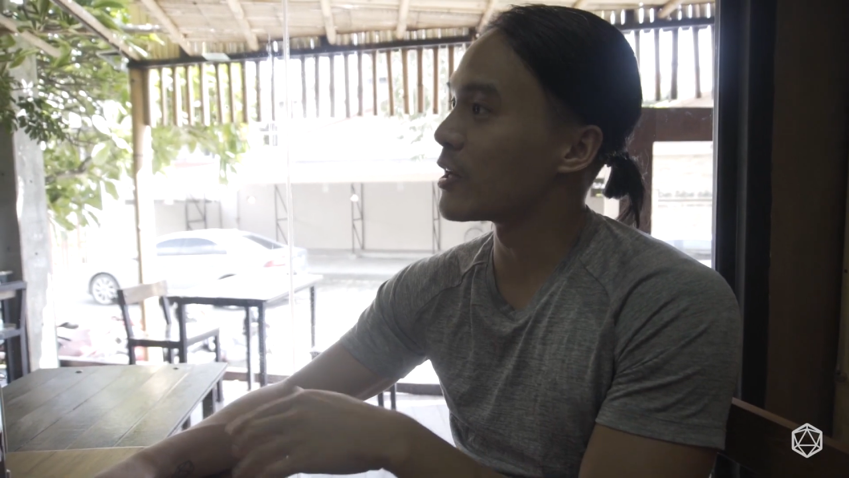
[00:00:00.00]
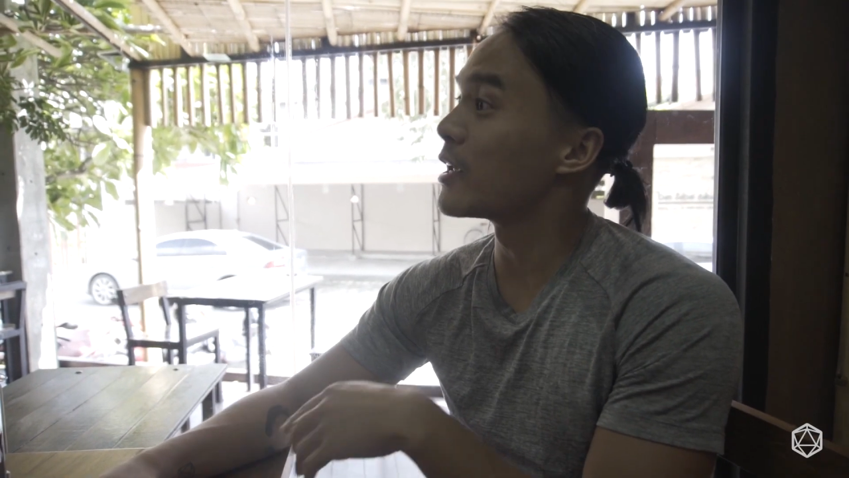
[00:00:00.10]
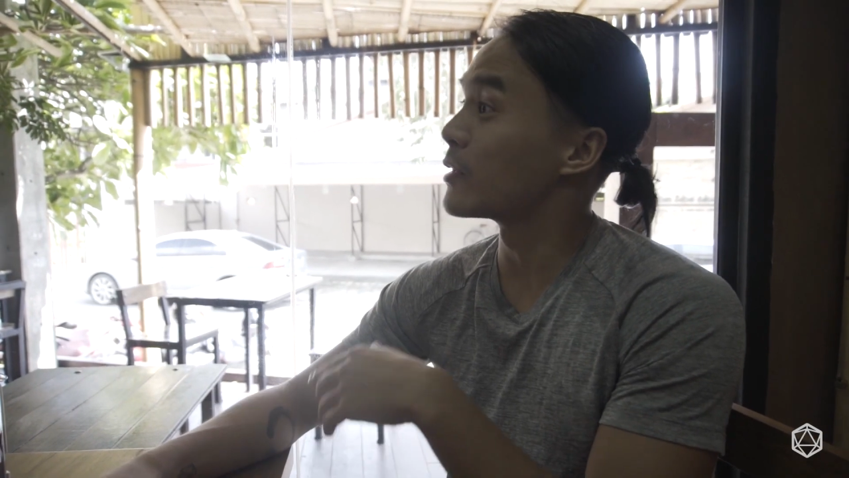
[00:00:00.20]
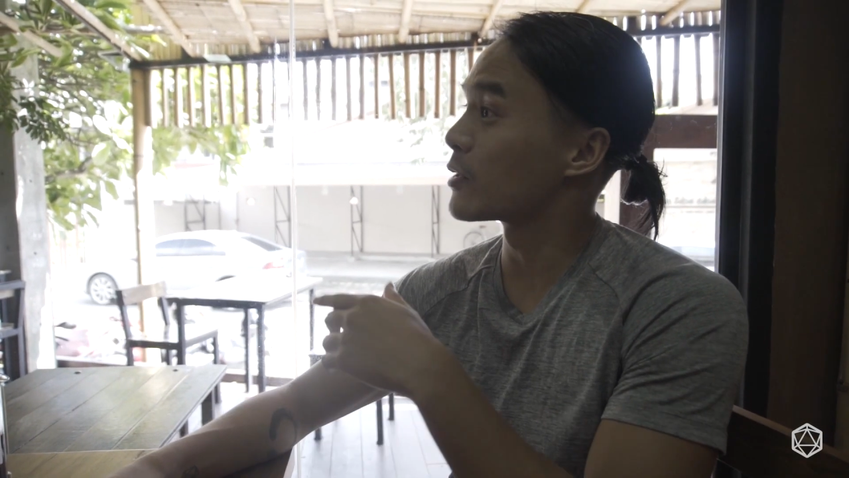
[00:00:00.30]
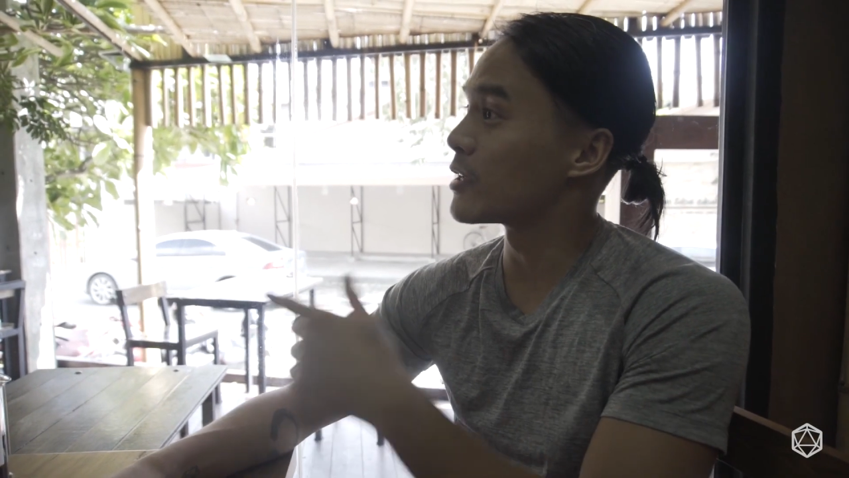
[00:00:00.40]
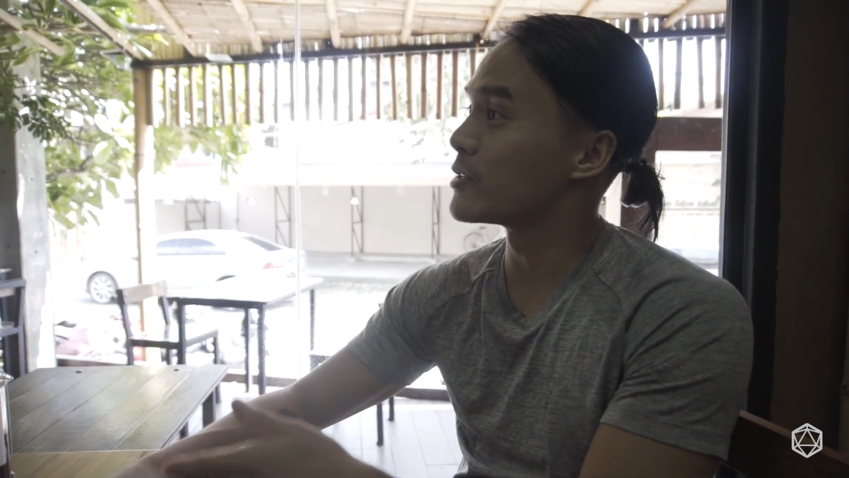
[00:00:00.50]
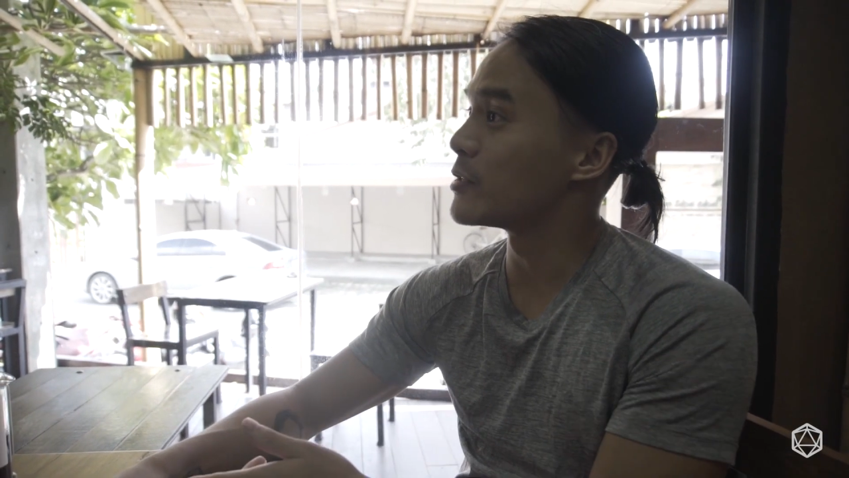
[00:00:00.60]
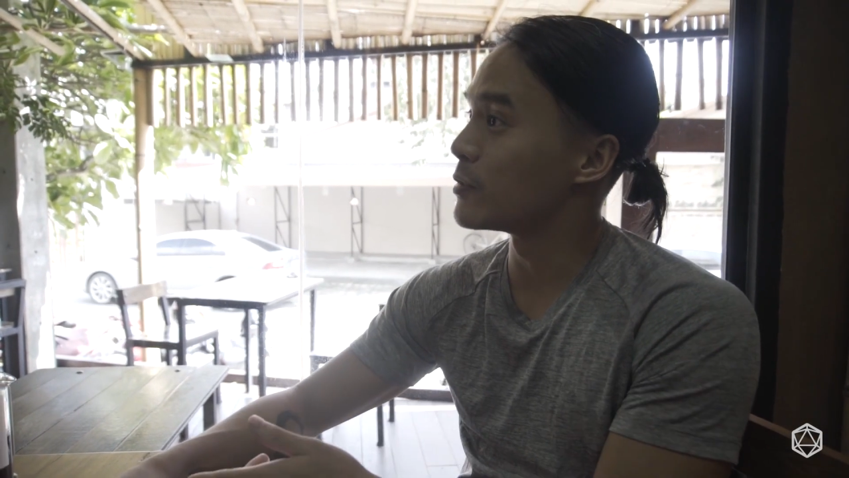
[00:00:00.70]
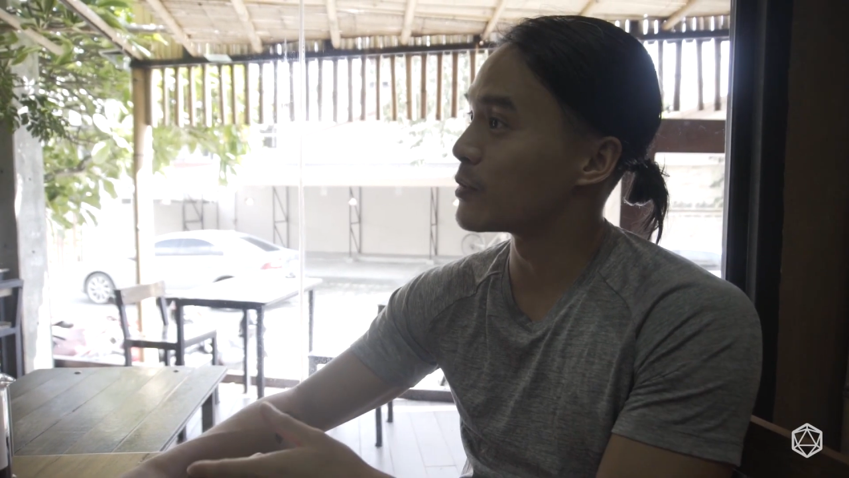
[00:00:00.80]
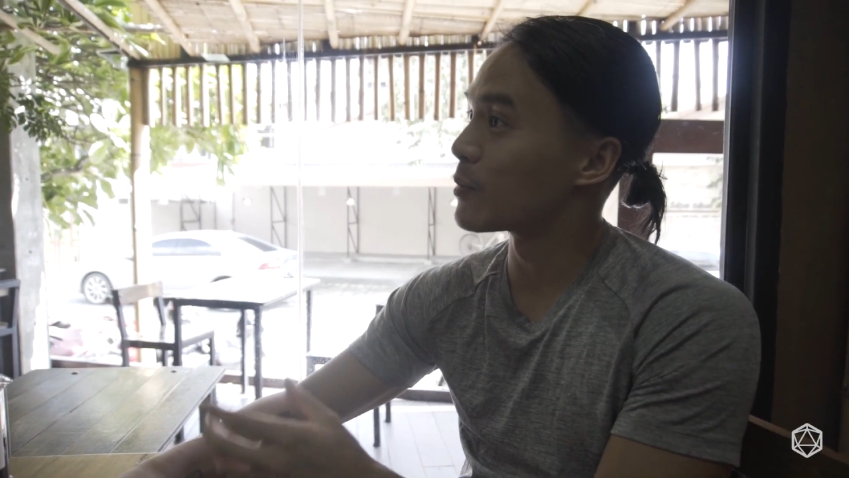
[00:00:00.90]
hey, look
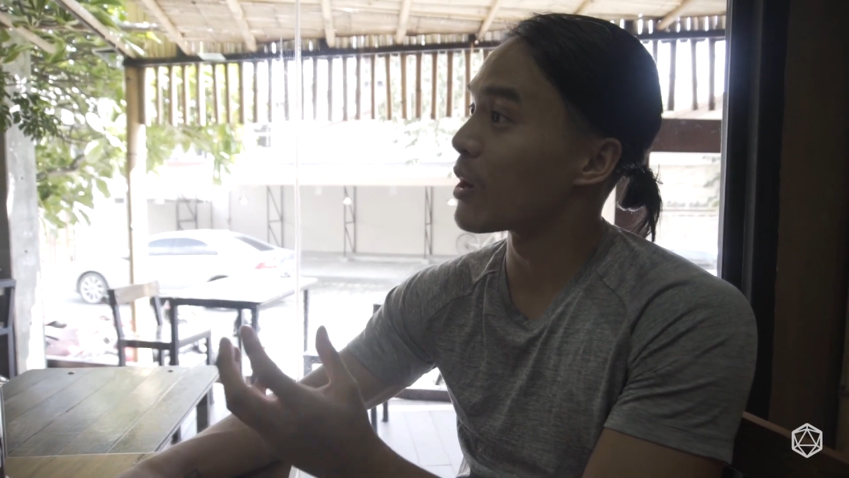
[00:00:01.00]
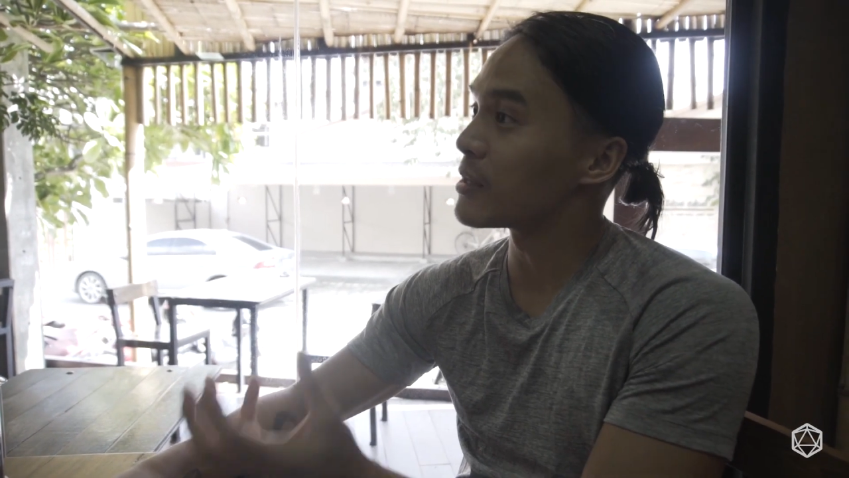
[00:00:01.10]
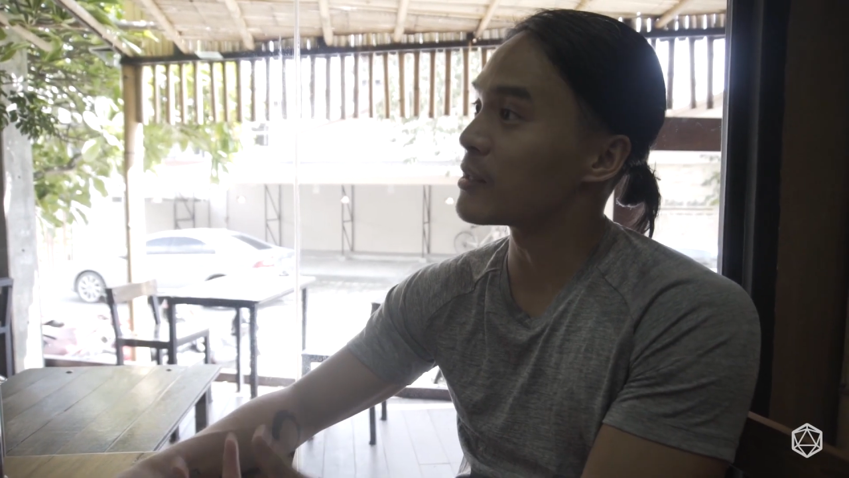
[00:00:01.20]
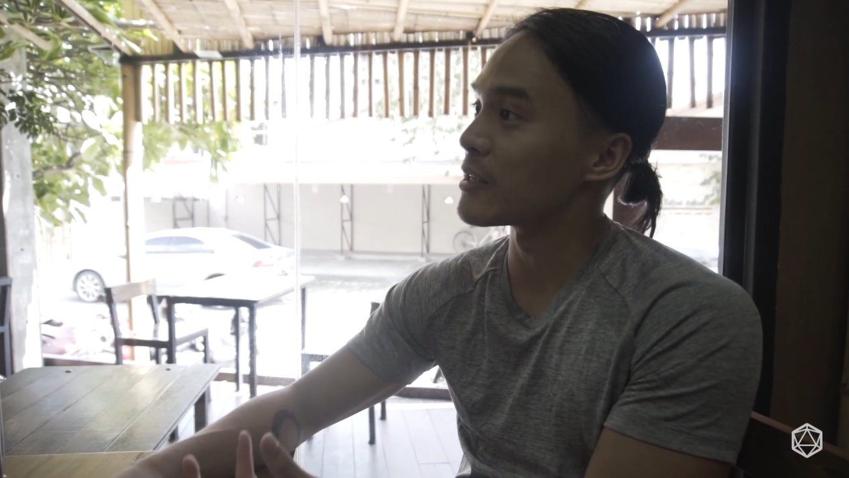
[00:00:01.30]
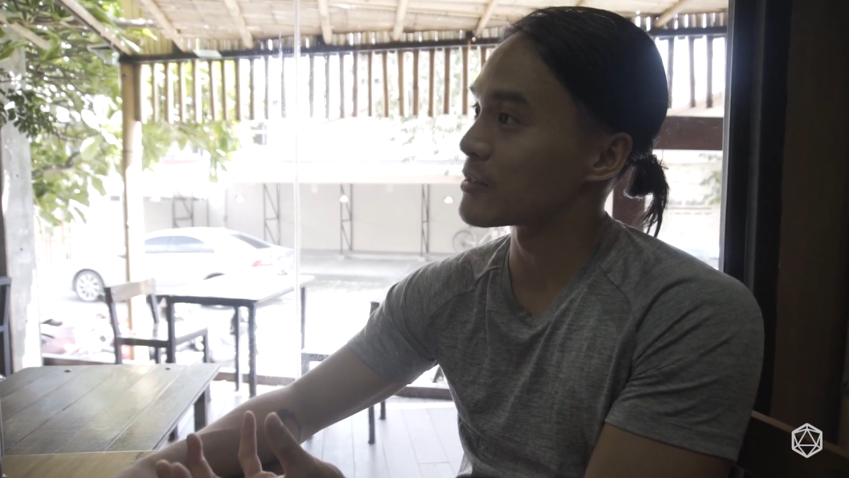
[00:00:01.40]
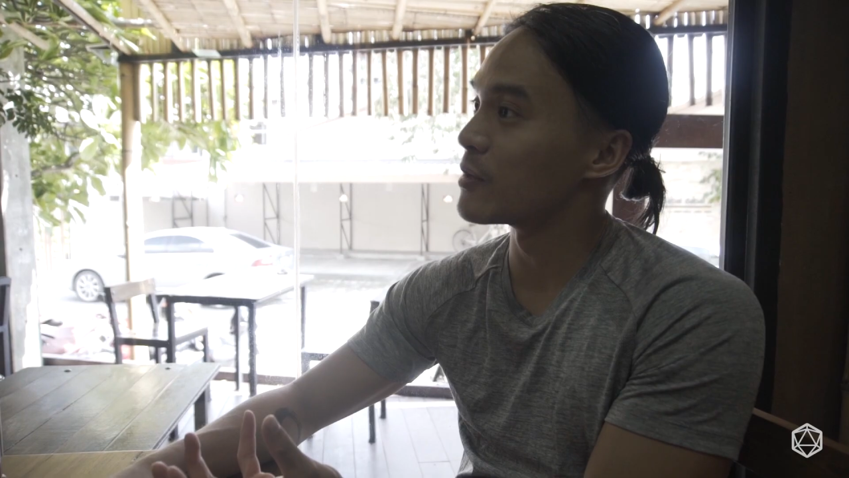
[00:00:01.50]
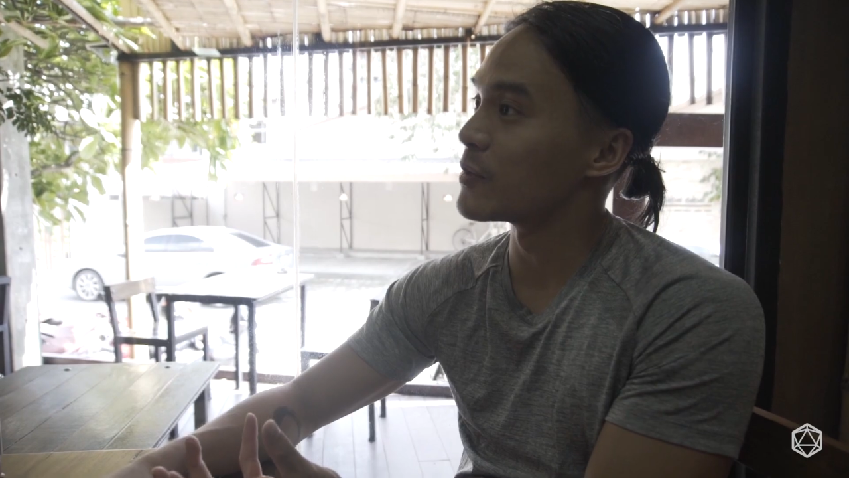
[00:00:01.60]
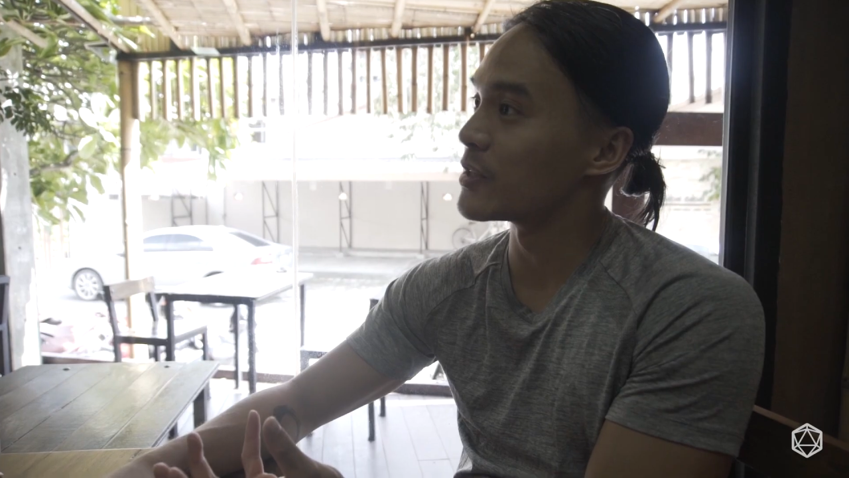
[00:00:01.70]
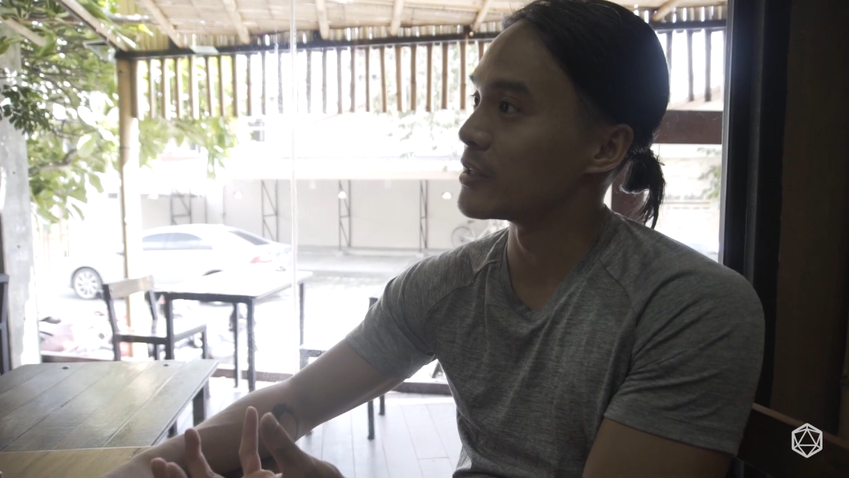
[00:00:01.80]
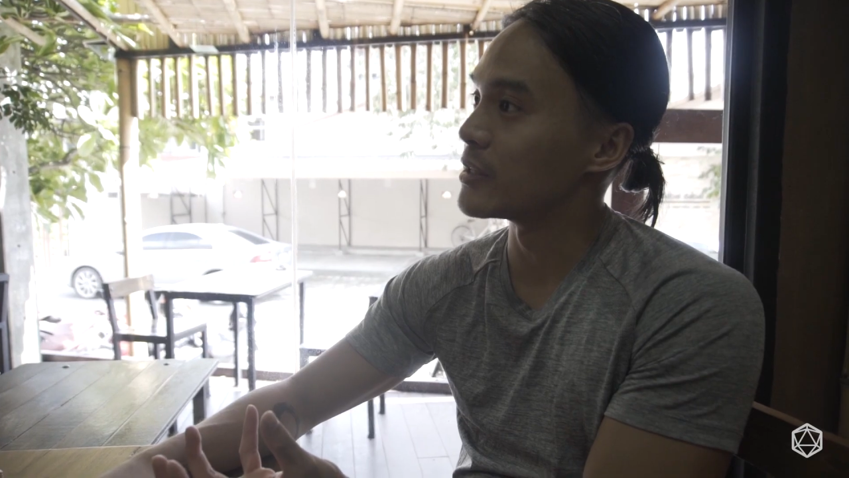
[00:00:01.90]
into the wine glass
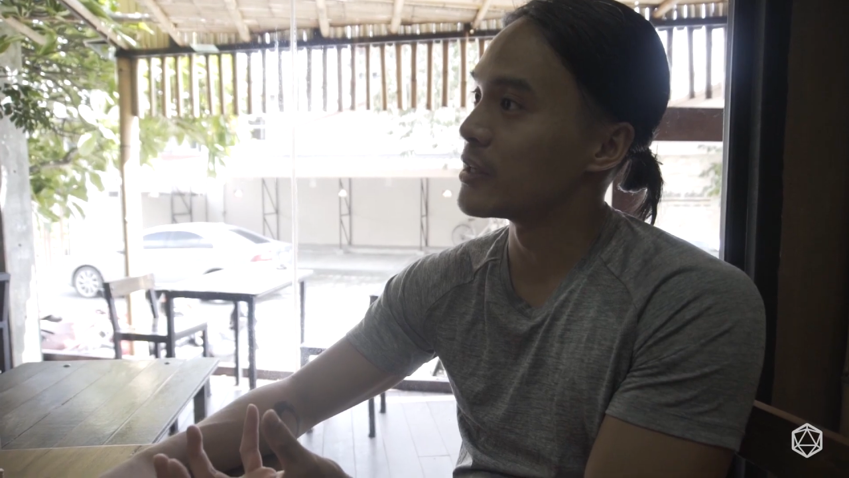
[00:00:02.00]
company.